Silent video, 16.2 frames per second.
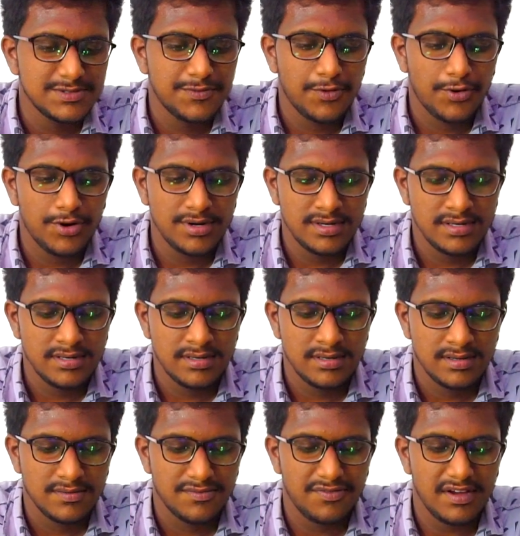phone
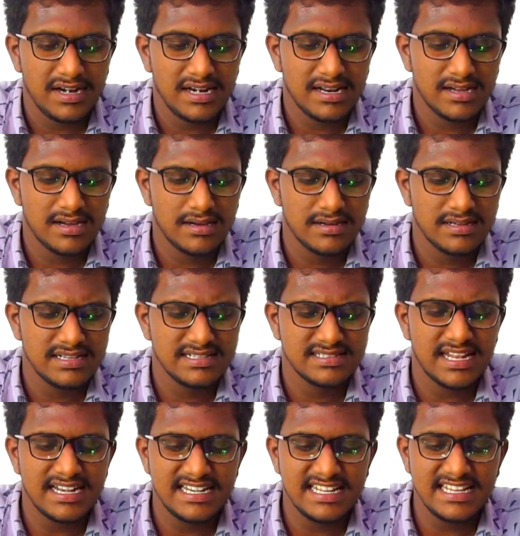for
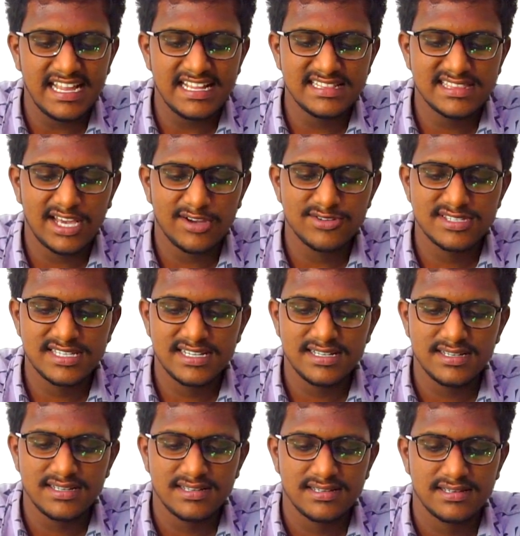
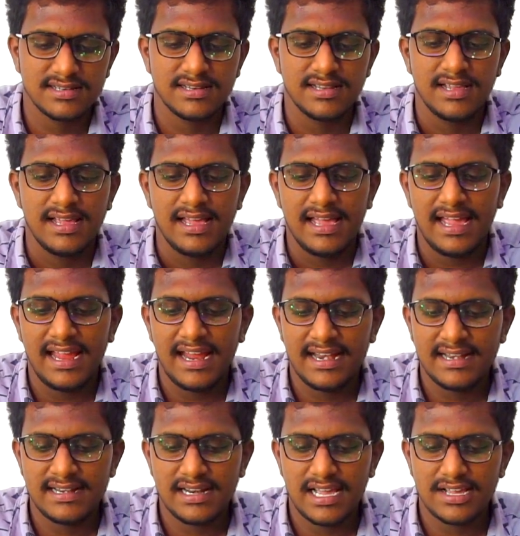38,000,
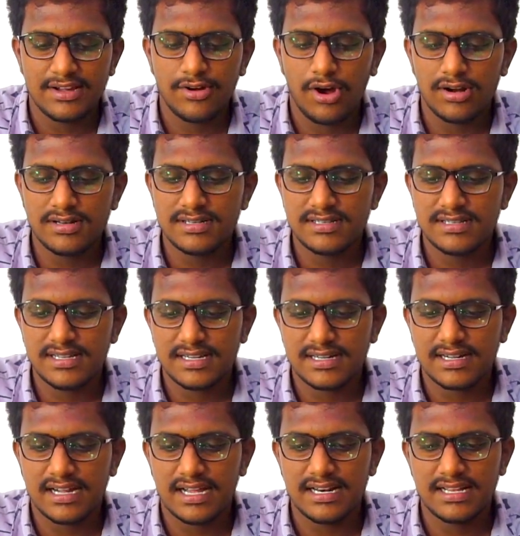and I got the
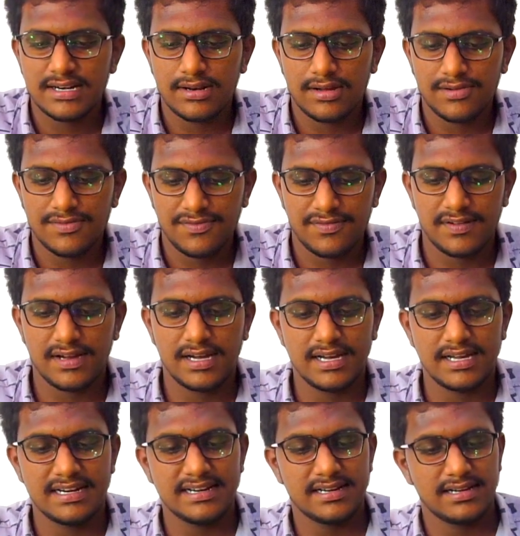color of
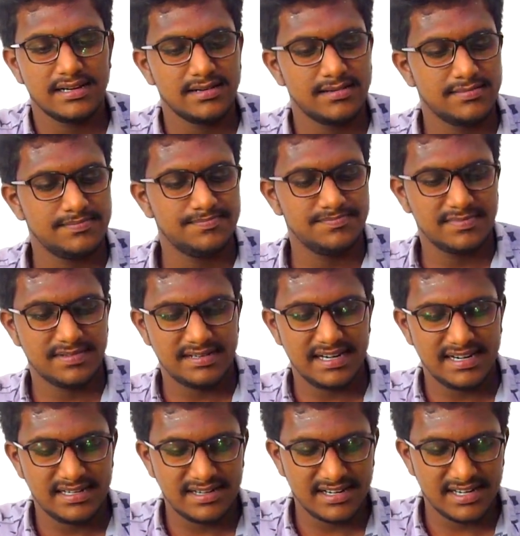red